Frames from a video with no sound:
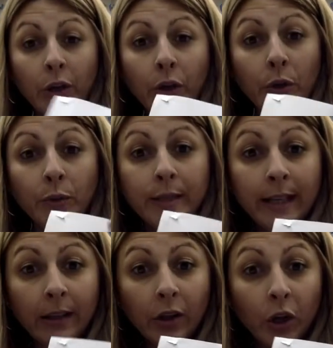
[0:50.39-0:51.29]

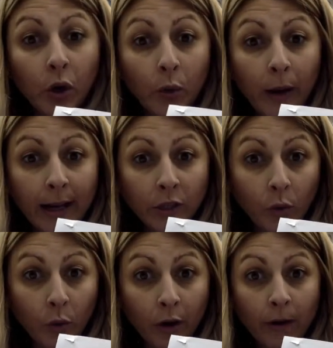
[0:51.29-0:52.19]
using the correct
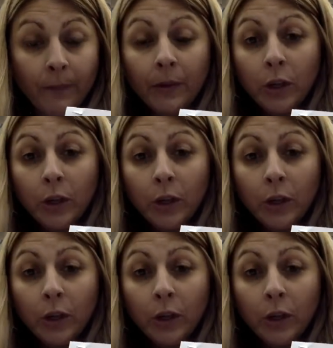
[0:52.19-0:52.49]
order.